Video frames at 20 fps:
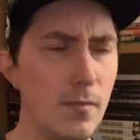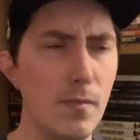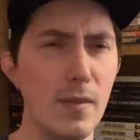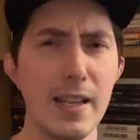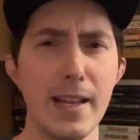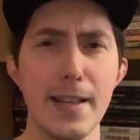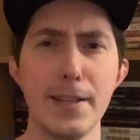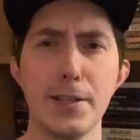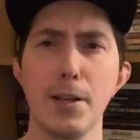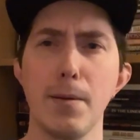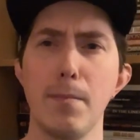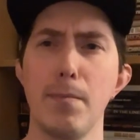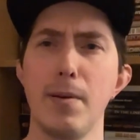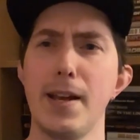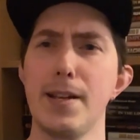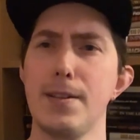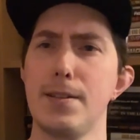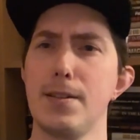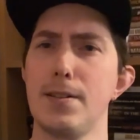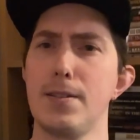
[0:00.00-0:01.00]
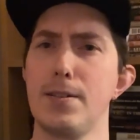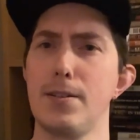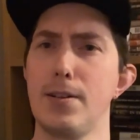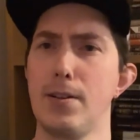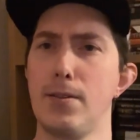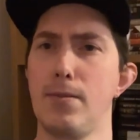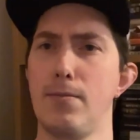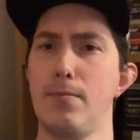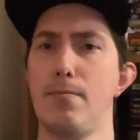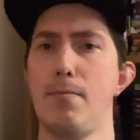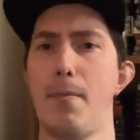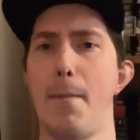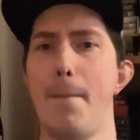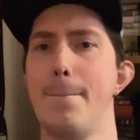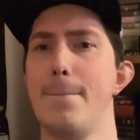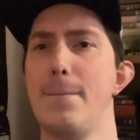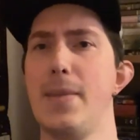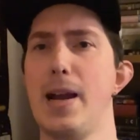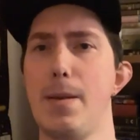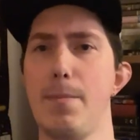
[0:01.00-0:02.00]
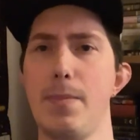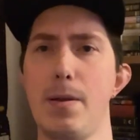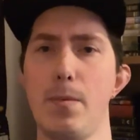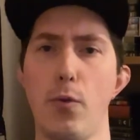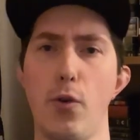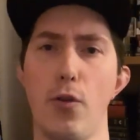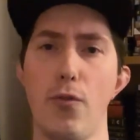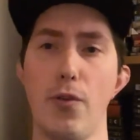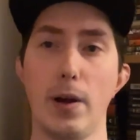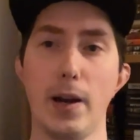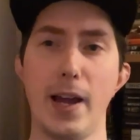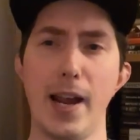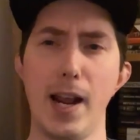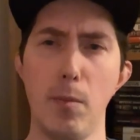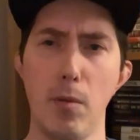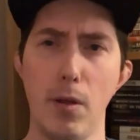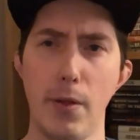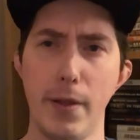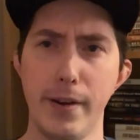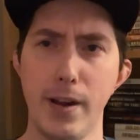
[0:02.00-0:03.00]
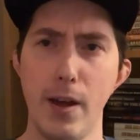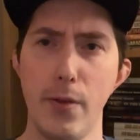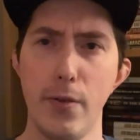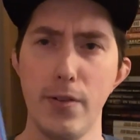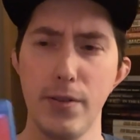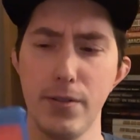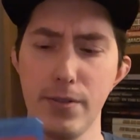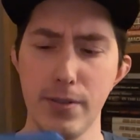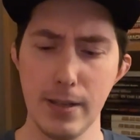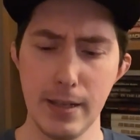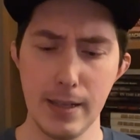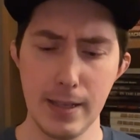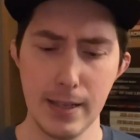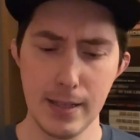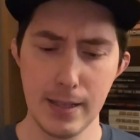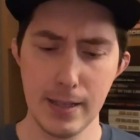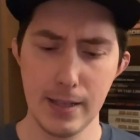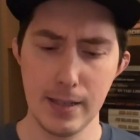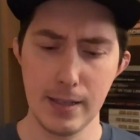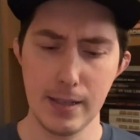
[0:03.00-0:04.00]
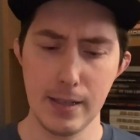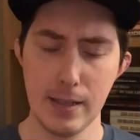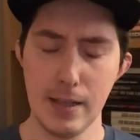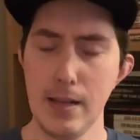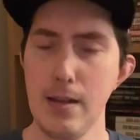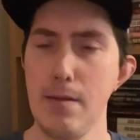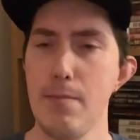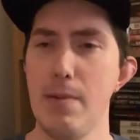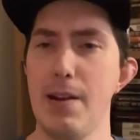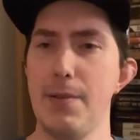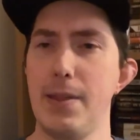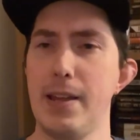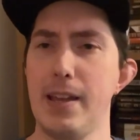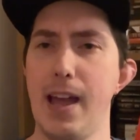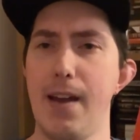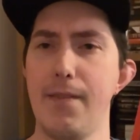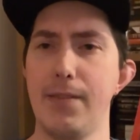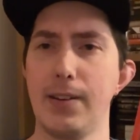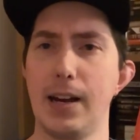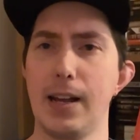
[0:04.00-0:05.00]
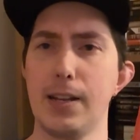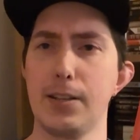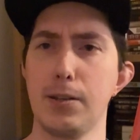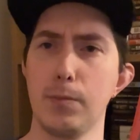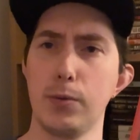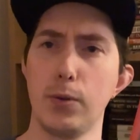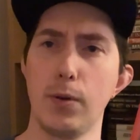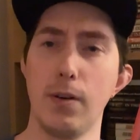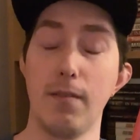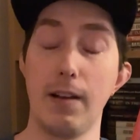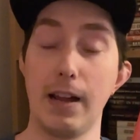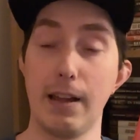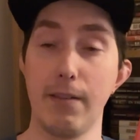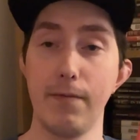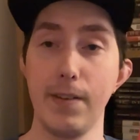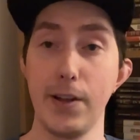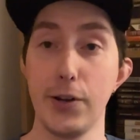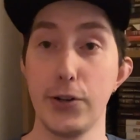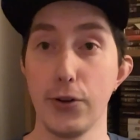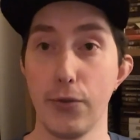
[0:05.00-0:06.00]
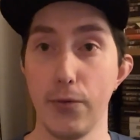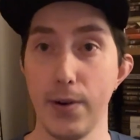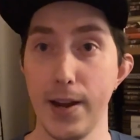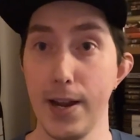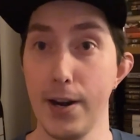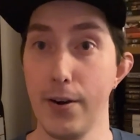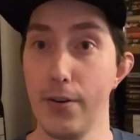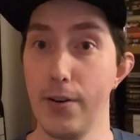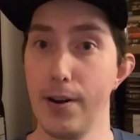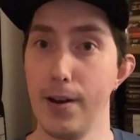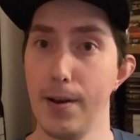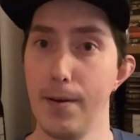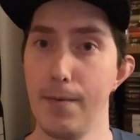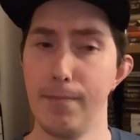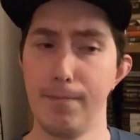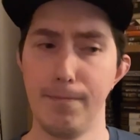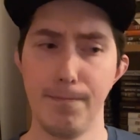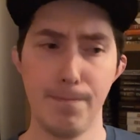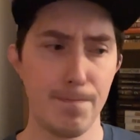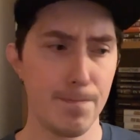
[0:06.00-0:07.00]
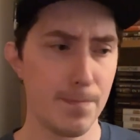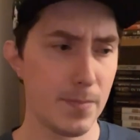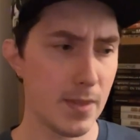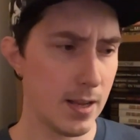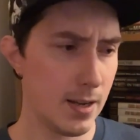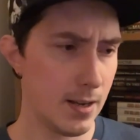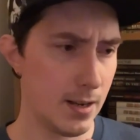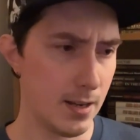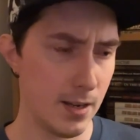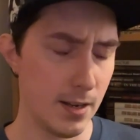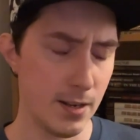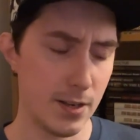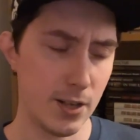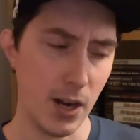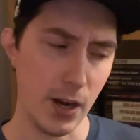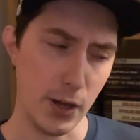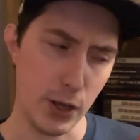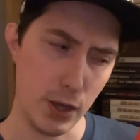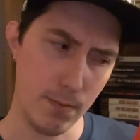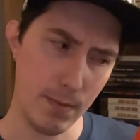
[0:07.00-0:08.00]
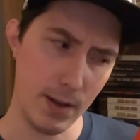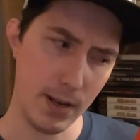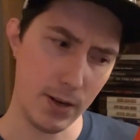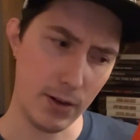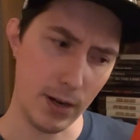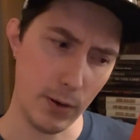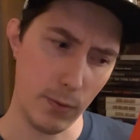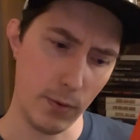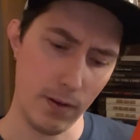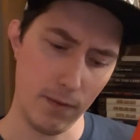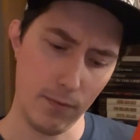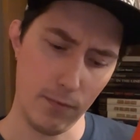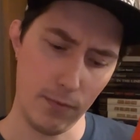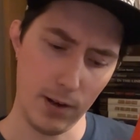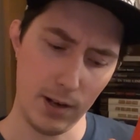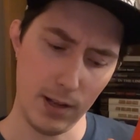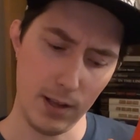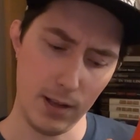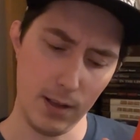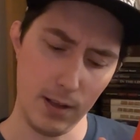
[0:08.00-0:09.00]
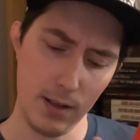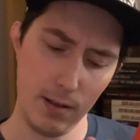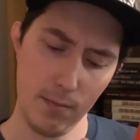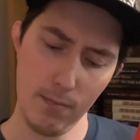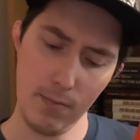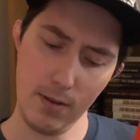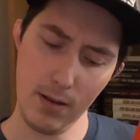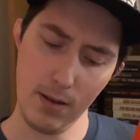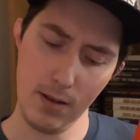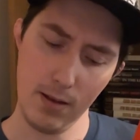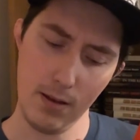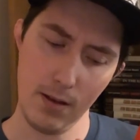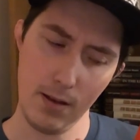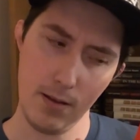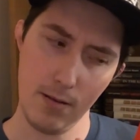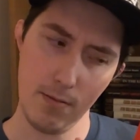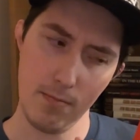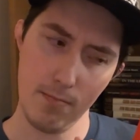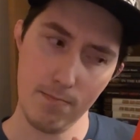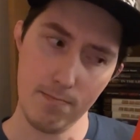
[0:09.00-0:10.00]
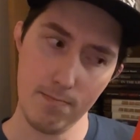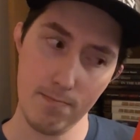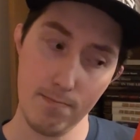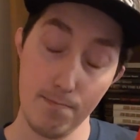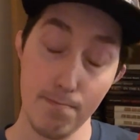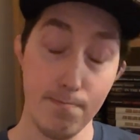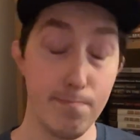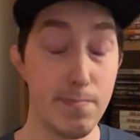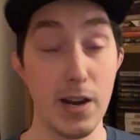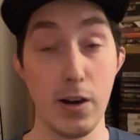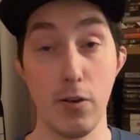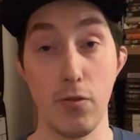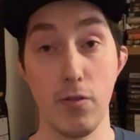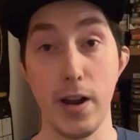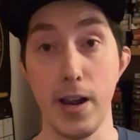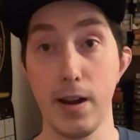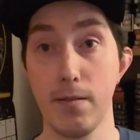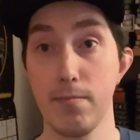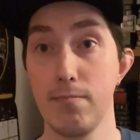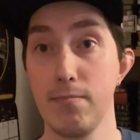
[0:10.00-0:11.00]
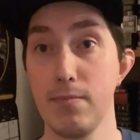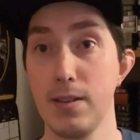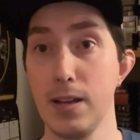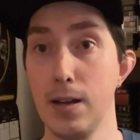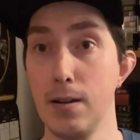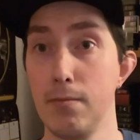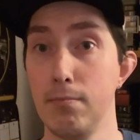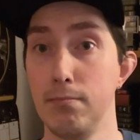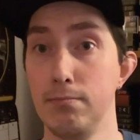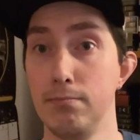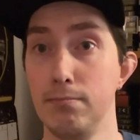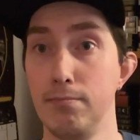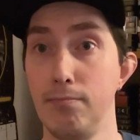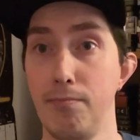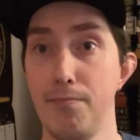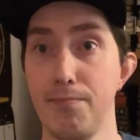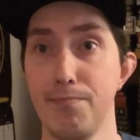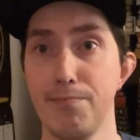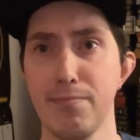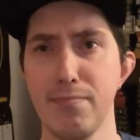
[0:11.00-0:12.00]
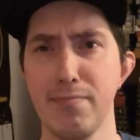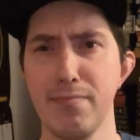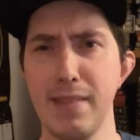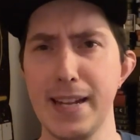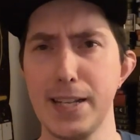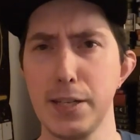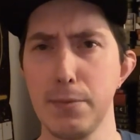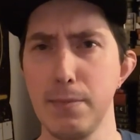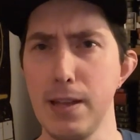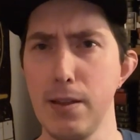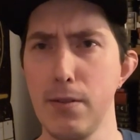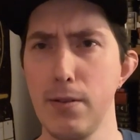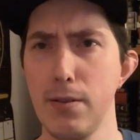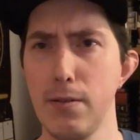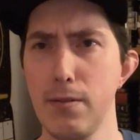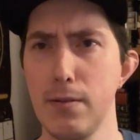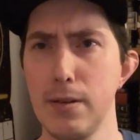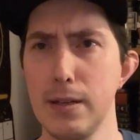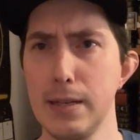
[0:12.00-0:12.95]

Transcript: In some places, you know, might be more reliable than others, but I think having like some sort of like featurette or a documentary would have really been great. That's me though.